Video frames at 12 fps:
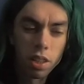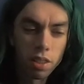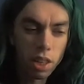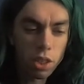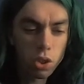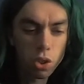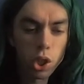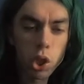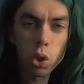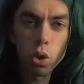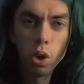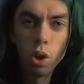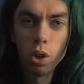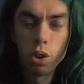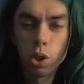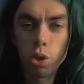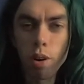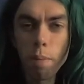That's just
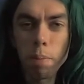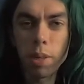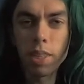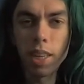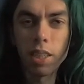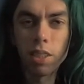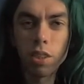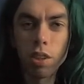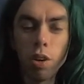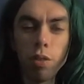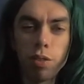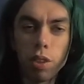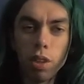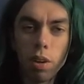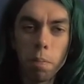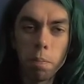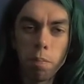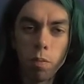three percent of
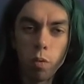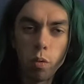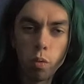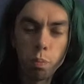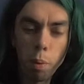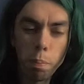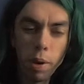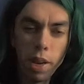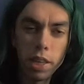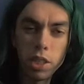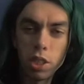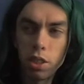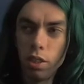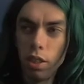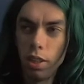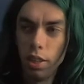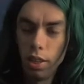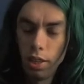the population
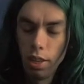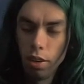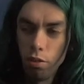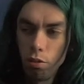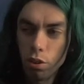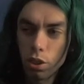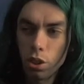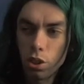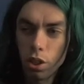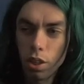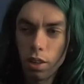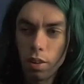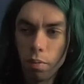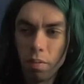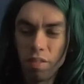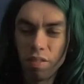was uh,